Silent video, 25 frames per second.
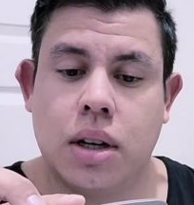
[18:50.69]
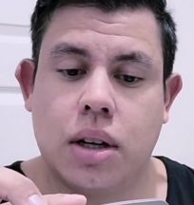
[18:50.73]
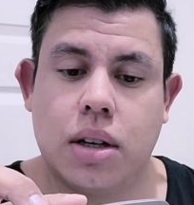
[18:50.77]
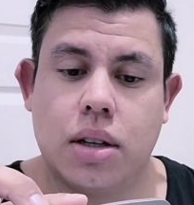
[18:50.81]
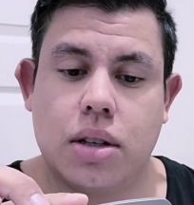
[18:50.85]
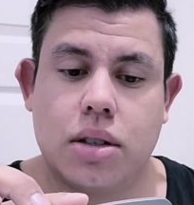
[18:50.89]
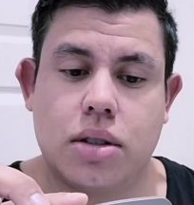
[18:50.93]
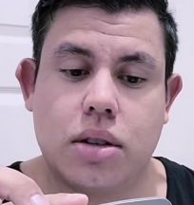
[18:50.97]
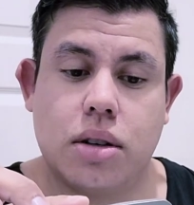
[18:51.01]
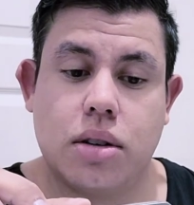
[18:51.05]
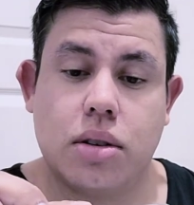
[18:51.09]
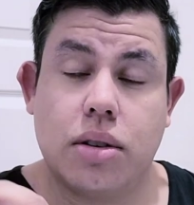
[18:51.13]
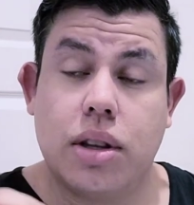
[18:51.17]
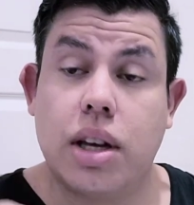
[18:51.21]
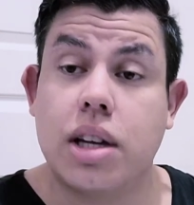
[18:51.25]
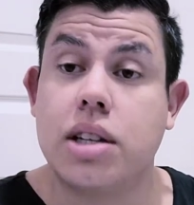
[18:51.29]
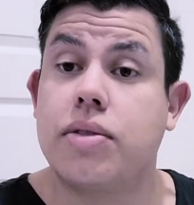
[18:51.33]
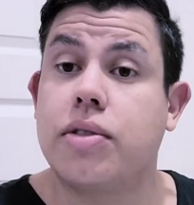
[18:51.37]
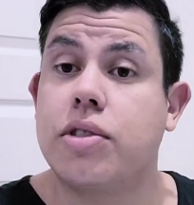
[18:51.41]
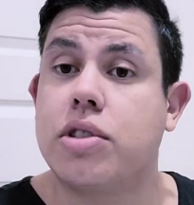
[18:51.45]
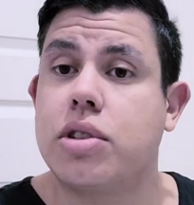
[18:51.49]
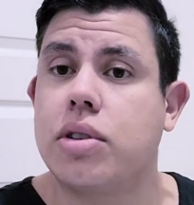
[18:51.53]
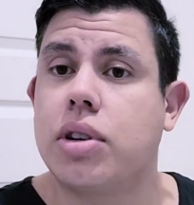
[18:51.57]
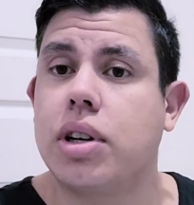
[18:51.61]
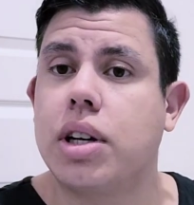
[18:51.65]
So thanks for
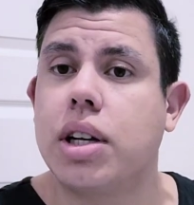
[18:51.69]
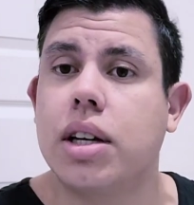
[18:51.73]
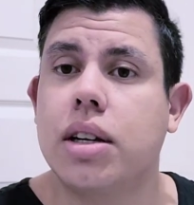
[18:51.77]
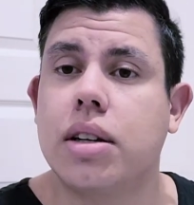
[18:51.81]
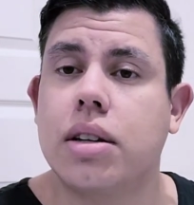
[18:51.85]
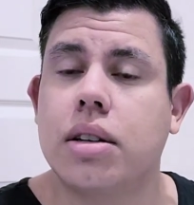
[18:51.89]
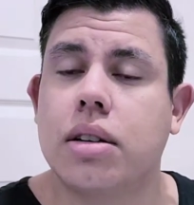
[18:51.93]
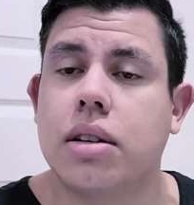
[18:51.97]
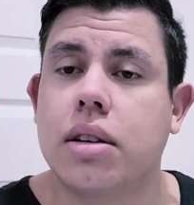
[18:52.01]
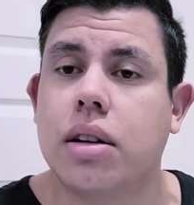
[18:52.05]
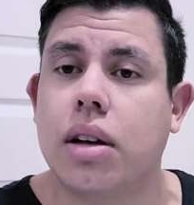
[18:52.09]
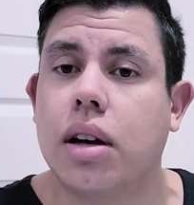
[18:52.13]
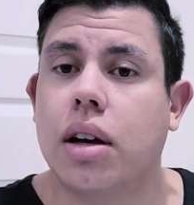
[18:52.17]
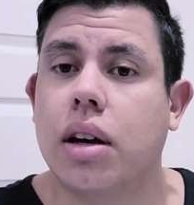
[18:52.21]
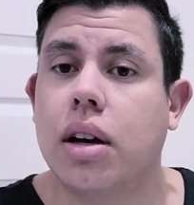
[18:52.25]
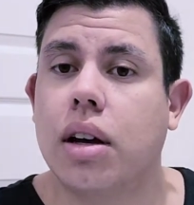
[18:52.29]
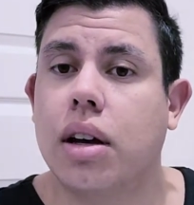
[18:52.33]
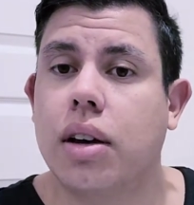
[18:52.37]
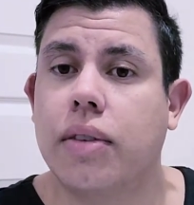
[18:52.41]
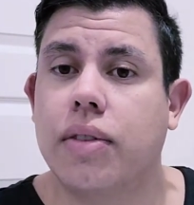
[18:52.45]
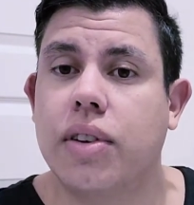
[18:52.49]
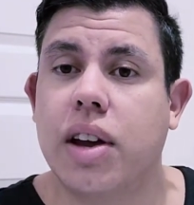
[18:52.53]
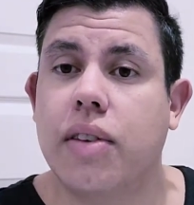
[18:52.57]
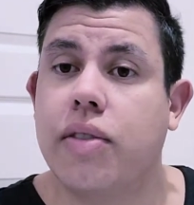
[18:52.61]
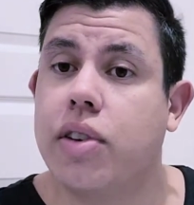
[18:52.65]
tuning in. Uh,
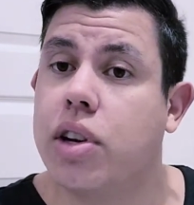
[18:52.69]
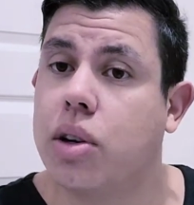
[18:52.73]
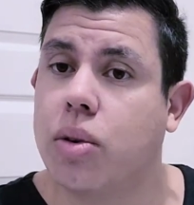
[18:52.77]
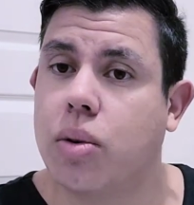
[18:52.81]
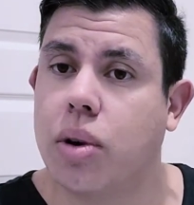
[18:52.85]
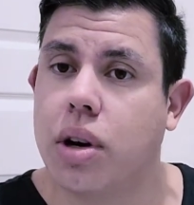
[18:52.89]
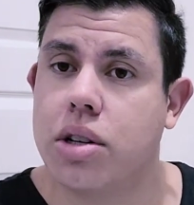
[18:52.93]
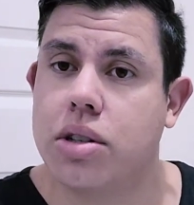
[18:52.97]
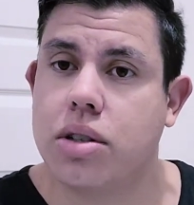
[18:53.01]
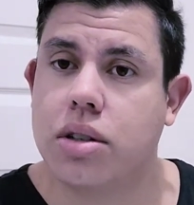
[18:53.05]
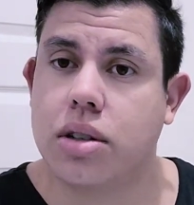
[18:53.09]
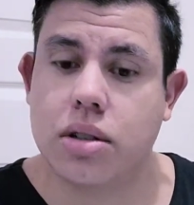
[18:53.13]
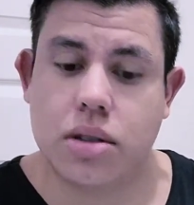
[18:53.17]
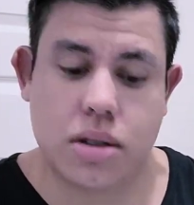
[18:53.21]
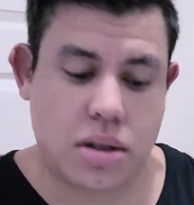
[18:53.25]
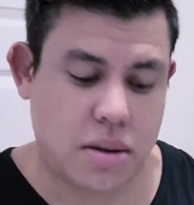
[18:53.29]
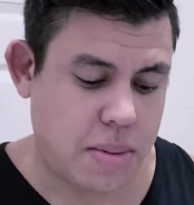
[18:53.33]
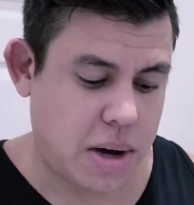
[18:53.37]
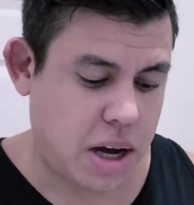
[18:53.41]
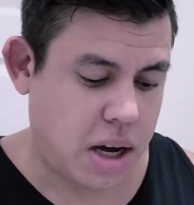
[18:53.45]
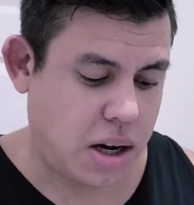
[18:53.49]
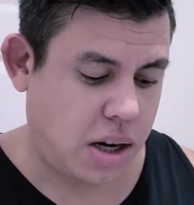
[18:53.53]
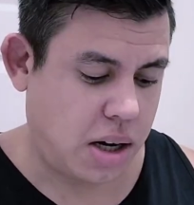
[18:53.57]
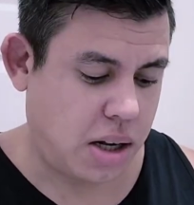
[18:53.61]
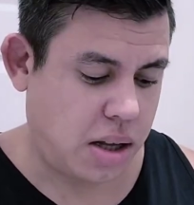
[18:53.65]
if you have any questions
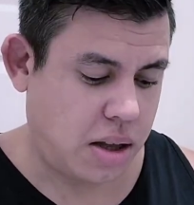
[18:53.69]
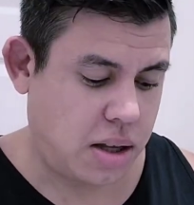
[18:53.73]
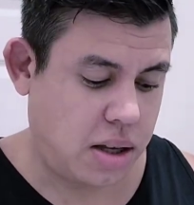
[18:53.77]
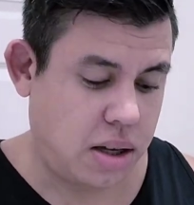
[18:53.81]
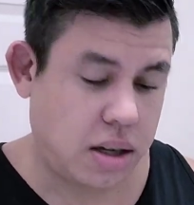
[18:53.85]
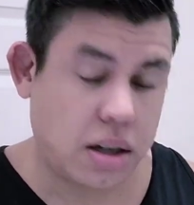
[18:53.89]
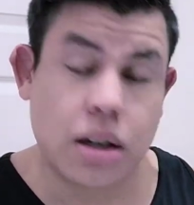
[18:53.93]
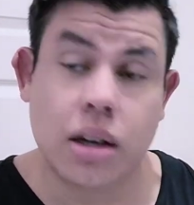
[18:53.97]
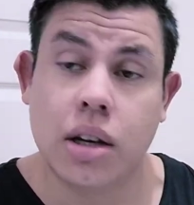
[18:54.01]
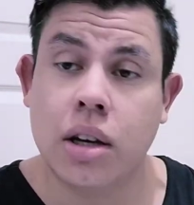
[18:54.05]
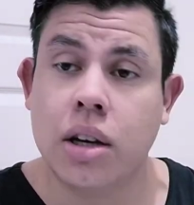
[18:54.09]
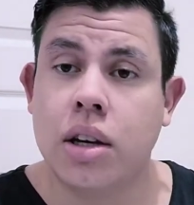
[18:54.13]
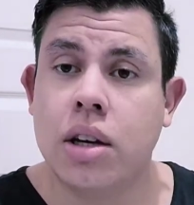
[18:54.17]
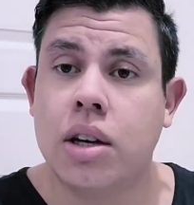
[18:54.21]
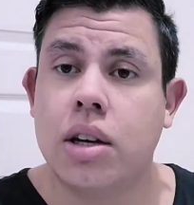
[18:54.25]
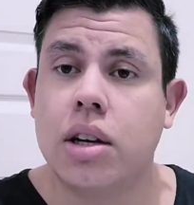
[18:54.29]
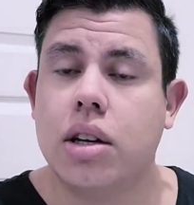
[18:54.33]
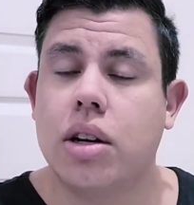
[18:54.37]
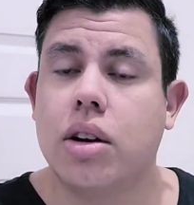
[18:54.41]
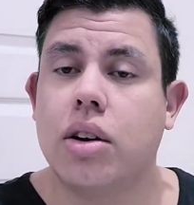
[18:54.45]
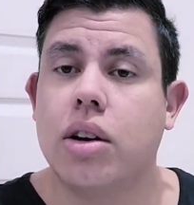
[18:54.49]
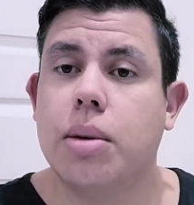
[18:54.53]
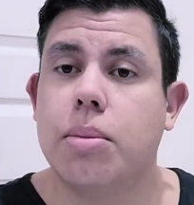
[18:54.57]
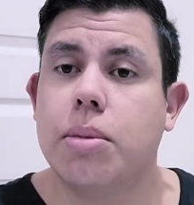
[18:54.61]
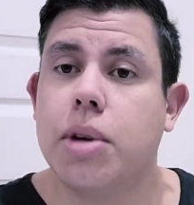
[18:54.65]
about anything, you
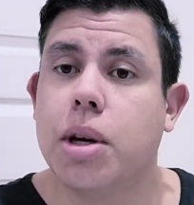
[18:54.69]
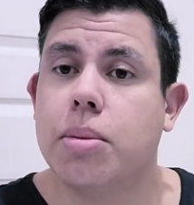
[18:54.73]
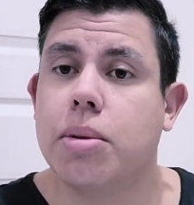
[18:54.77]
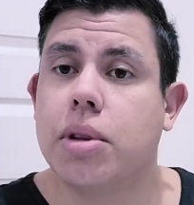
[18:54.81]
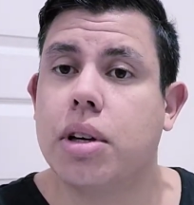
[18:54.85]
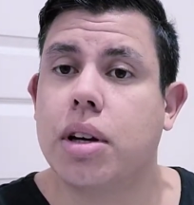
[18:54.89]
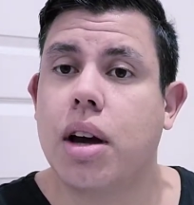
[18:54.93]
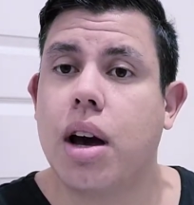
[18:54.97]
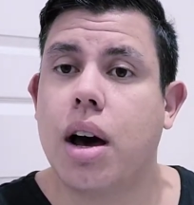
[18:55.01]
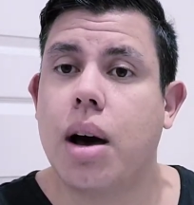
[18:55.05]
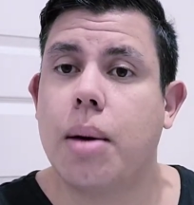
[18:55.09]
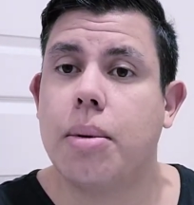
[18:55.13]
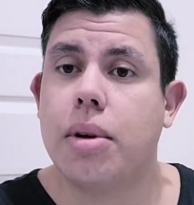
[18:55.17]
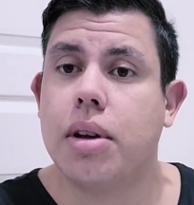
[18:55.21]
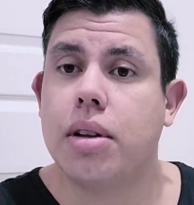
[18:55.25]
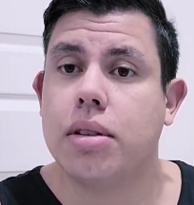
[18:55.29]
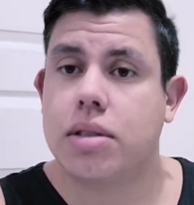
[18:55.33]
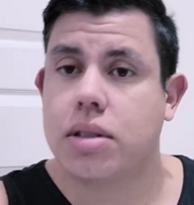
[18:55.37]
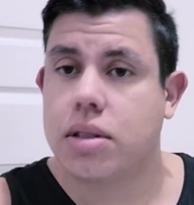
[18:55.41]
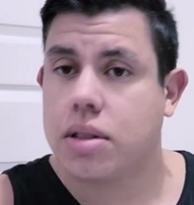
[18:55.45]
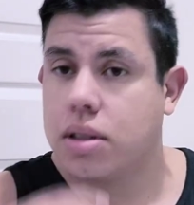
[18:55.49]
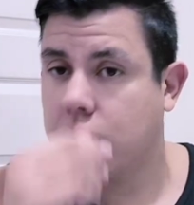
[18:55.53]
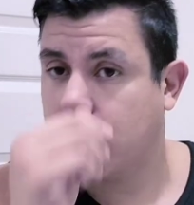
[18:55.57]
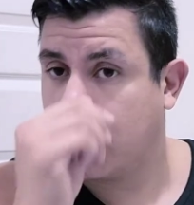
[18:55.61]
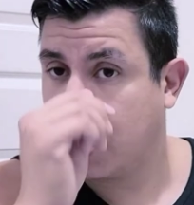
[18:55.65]
know, hit me up in the
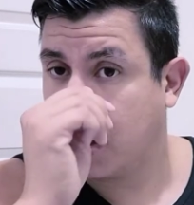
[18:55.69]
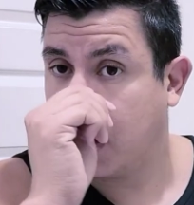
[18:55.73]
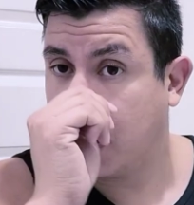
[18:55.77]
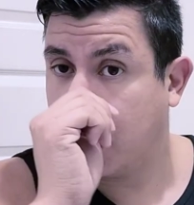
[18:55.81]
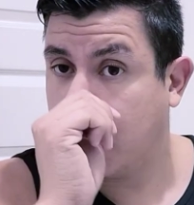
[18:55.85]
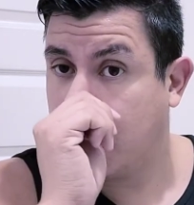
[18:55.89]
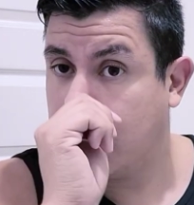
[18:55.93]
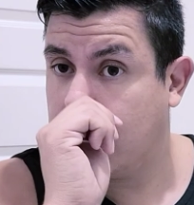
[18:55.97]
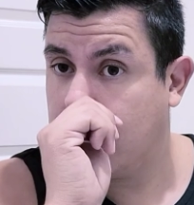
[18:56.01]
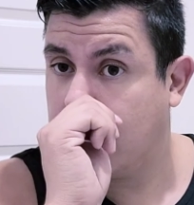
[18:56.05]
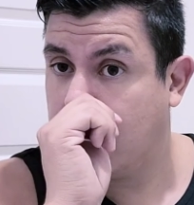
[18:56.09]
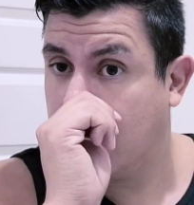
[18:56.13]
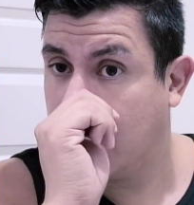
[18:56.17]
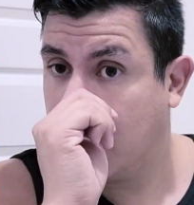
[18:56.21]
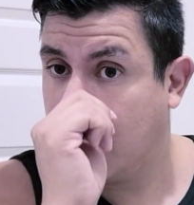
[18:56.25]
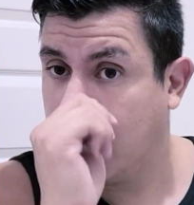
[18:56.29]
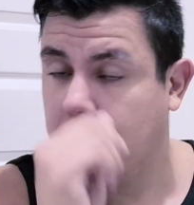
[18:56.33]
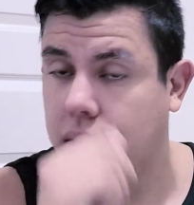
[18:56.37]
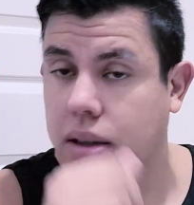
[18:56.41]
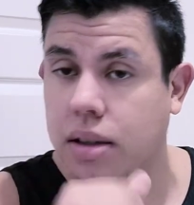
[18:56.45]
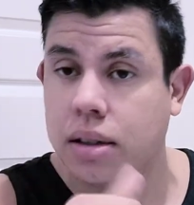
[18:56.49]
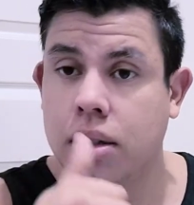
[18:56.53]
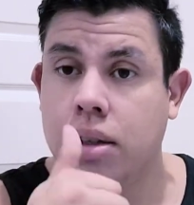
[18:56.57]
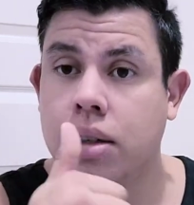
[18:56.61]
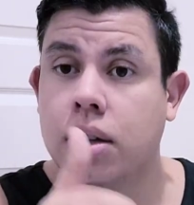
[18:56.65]
comments, and uh,
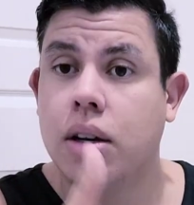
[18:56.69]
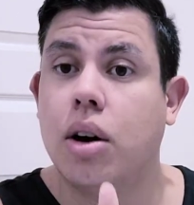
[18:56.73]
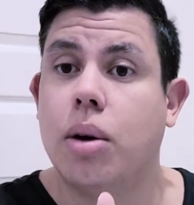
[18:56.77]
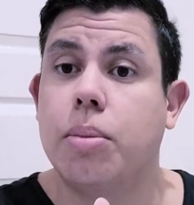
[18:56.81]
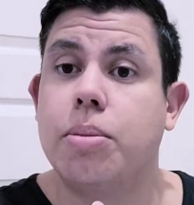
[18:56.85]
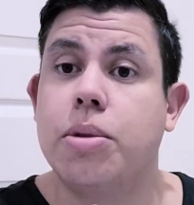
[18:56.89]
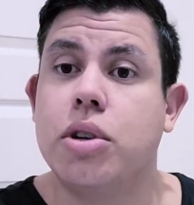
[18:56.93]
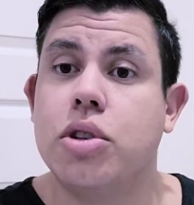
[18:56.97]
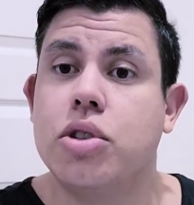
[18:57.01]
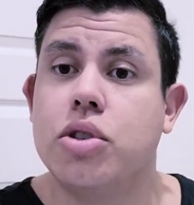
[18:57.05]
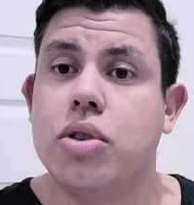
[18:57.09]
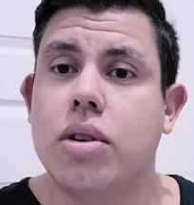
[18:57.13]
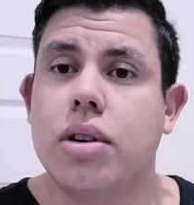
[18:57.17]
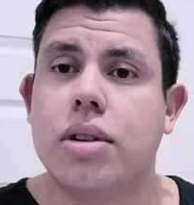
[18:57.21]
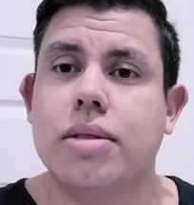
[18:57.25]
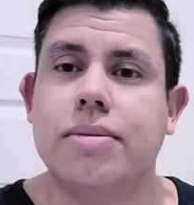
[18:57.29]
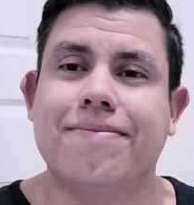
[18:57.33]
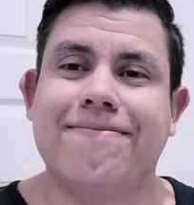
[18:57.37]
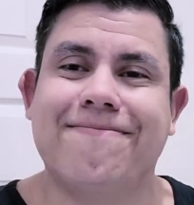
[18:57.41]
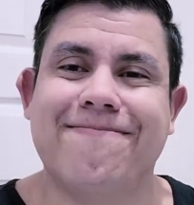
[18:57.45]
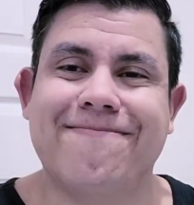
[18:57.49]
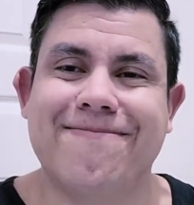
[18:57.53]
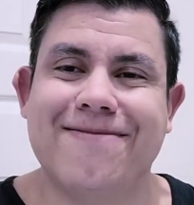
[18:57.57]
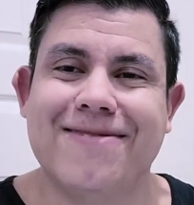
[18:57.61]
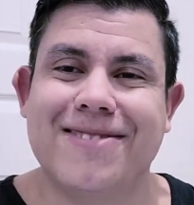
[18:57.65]
hope you enjoyed.
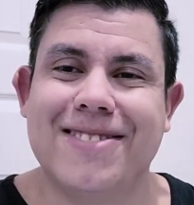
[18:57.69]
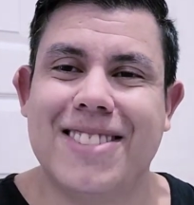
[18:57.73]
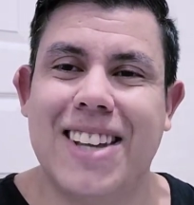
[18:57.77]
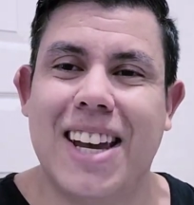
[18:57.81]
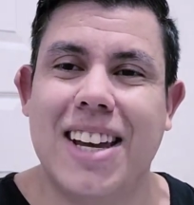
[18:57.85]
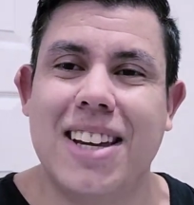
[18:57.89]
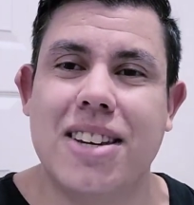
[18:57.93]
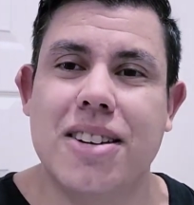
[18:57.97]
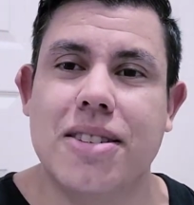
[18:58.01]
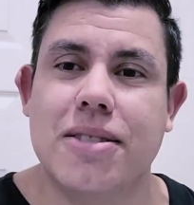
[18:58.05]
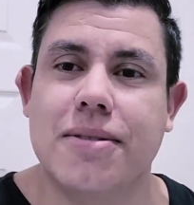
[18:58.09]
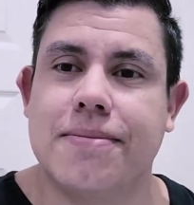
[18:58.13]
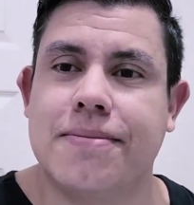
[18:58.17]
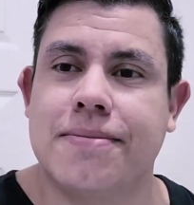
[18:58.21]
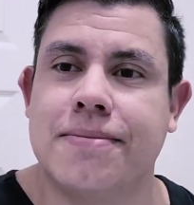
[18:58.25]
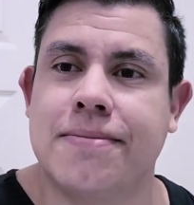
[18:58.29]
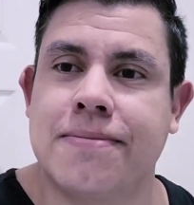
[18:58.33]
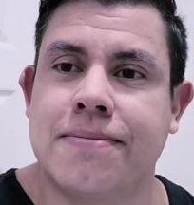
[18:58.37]
Thank you.